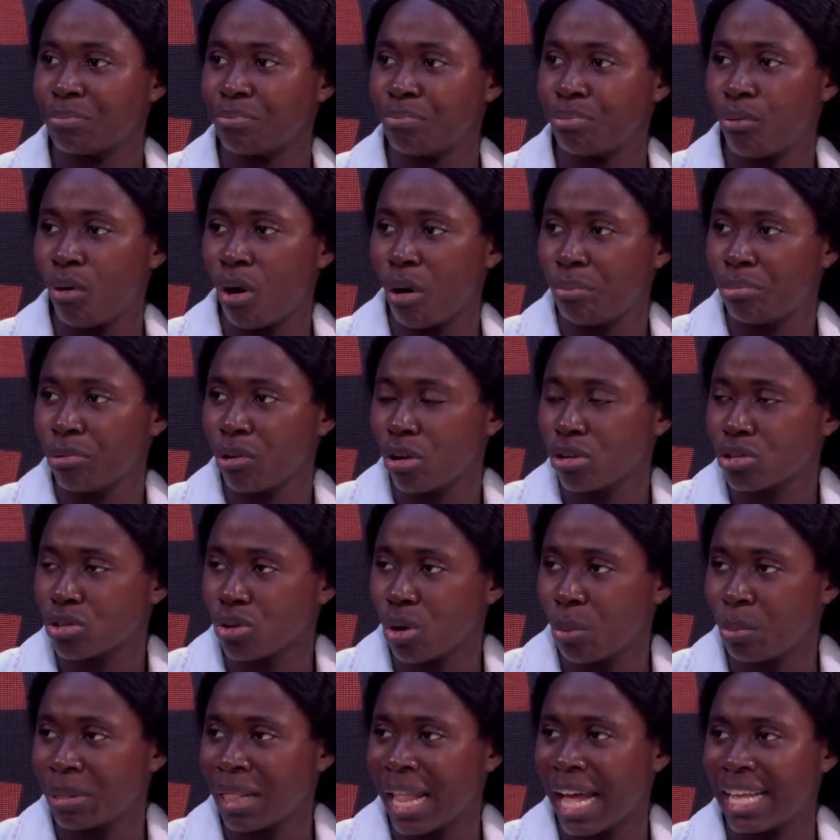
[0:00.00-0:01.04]
poor blood
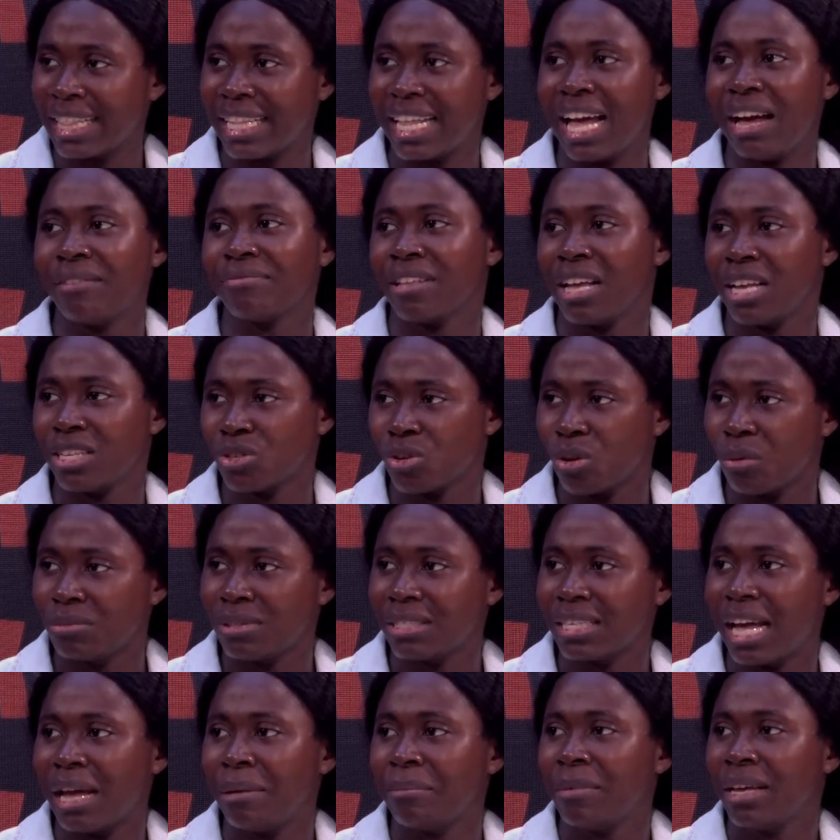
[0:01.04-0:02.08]
supply there. After some
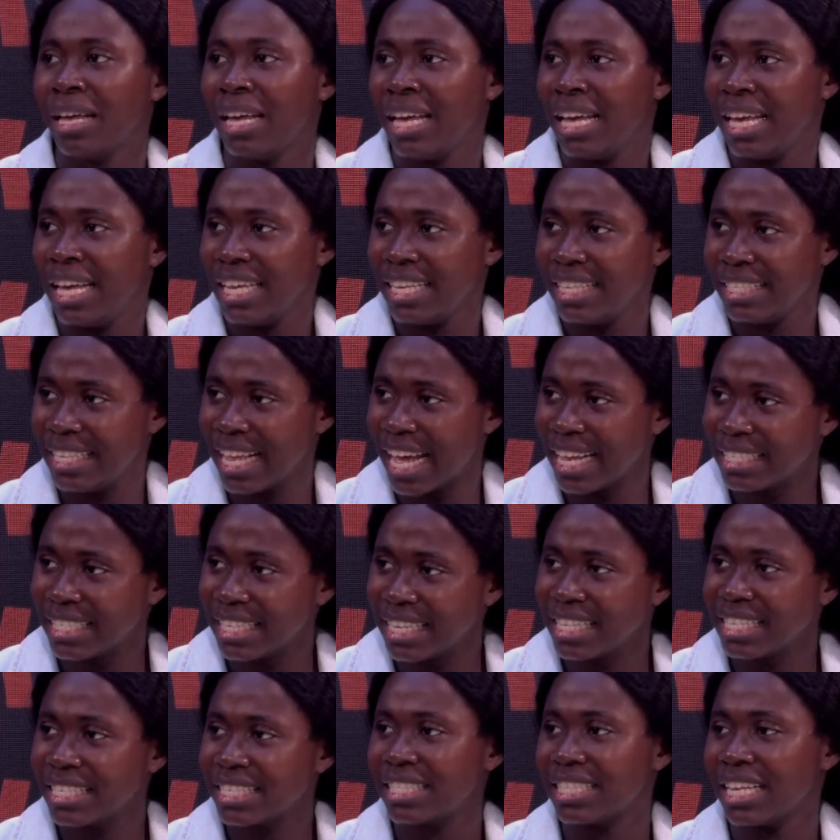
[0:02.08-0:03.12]
time, it
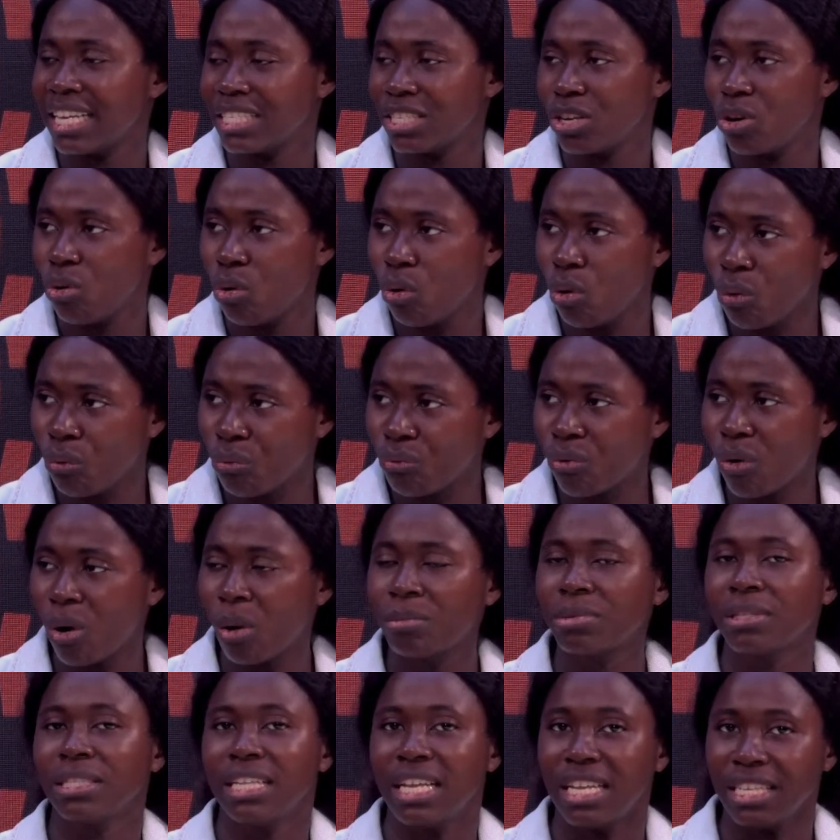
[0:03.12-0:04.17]
deadens, there's a hole
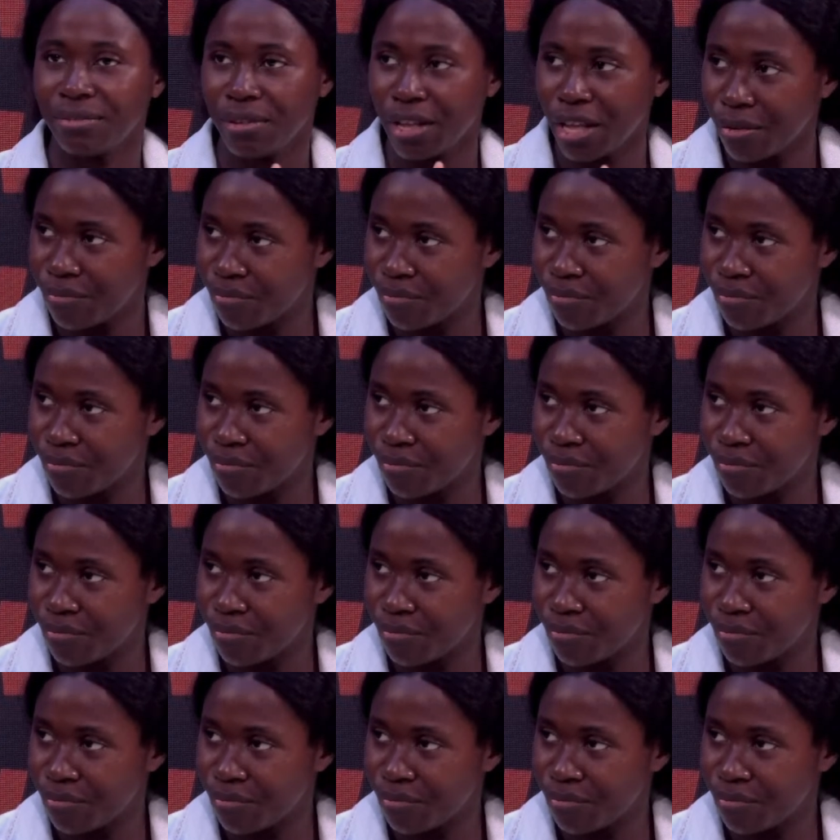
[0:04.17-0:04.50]
formed, a